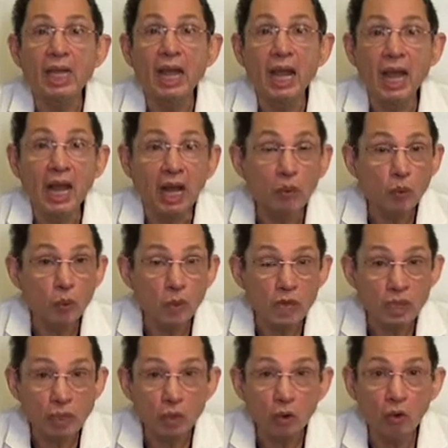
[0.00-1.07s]
And we
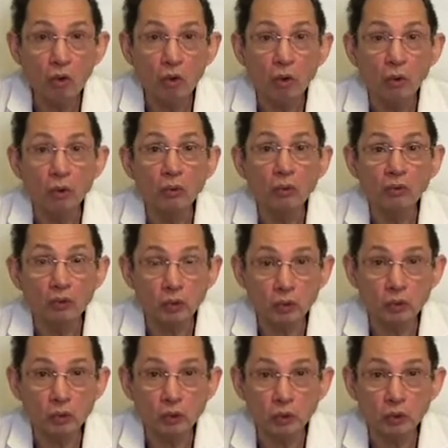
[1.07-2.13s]
know for
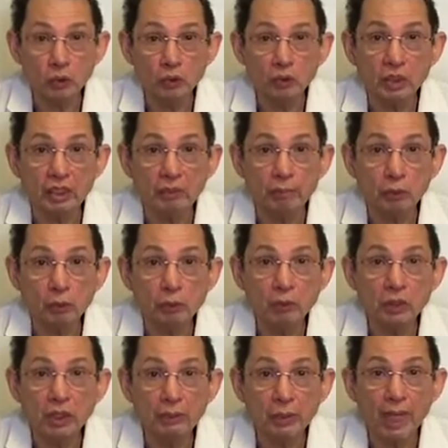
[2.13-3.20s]
sure that the
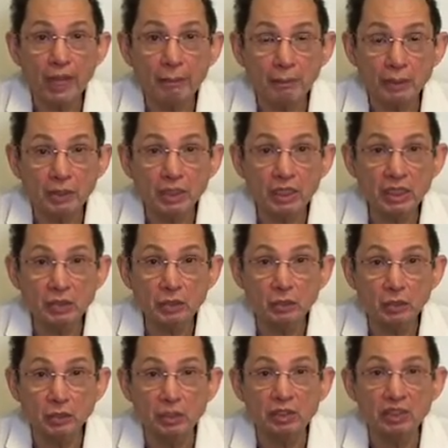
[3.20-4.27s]
pulmonary
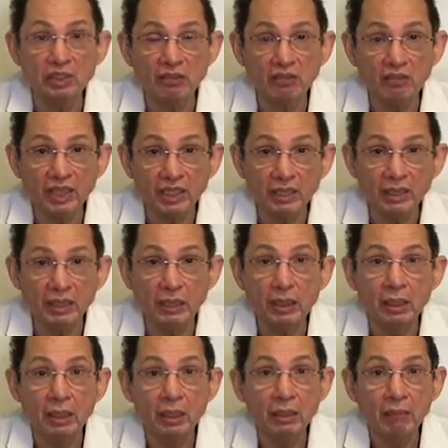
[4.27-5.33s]
hypertension is affected
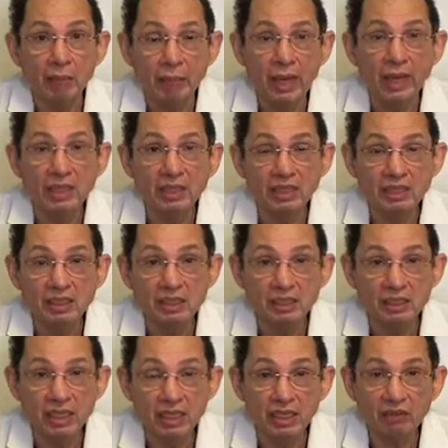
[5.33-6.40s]
by the
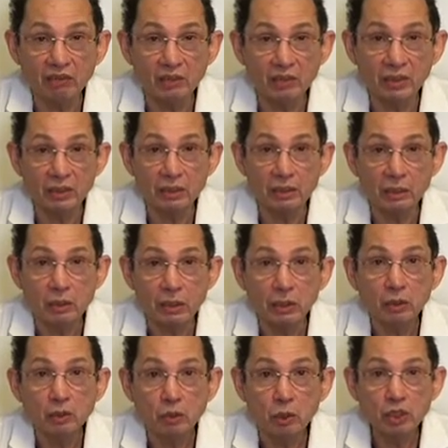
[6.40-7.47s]
sildenafil.
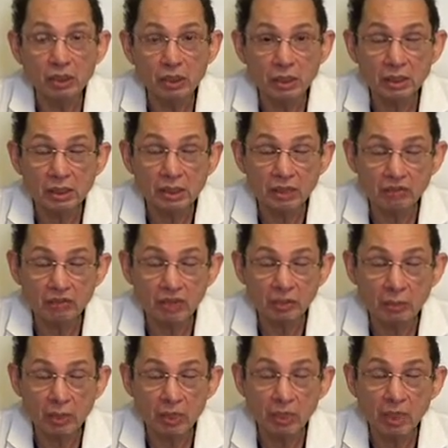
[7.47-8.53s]
So it's
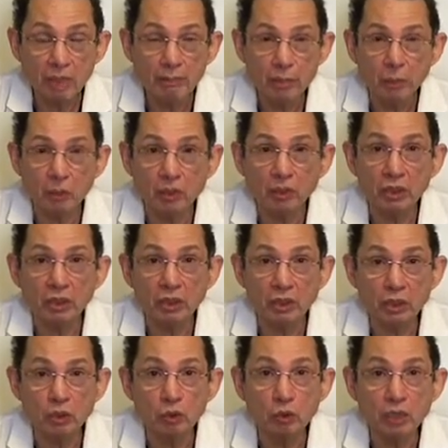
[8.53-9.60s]
very important that
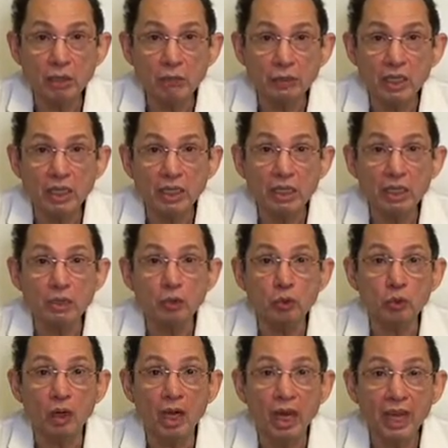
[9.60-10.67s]
you keep taking your
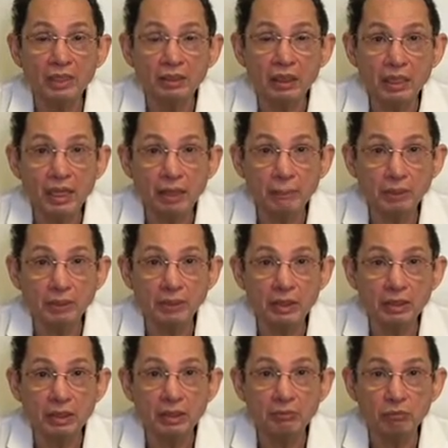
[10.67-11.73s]

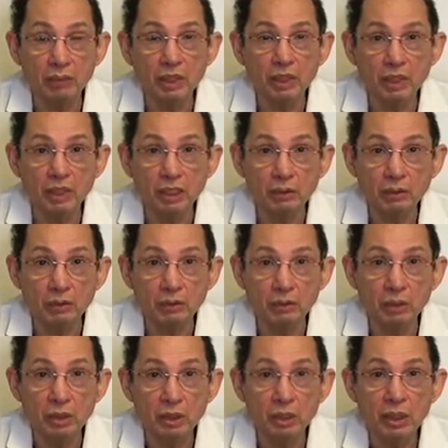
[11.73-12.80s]
antihypertensive medications.
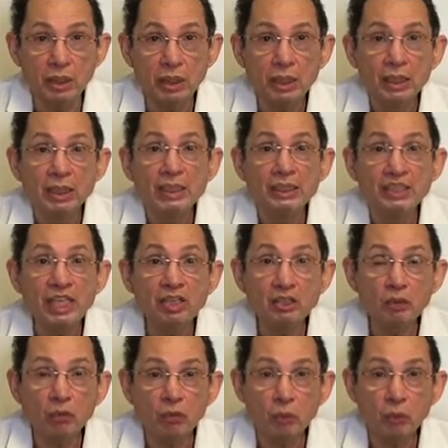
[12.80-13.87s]
Thank you
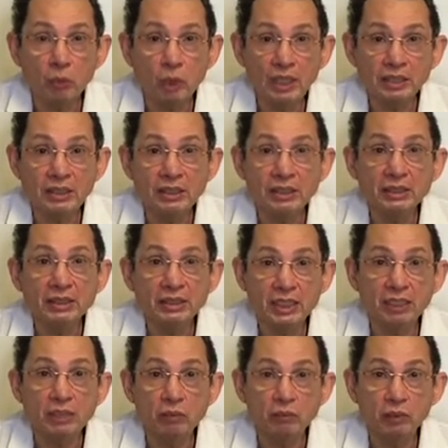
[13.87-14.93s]
for watching. Thank
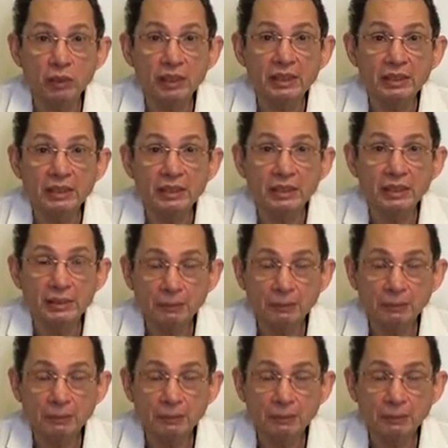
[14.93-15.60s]
you for listening.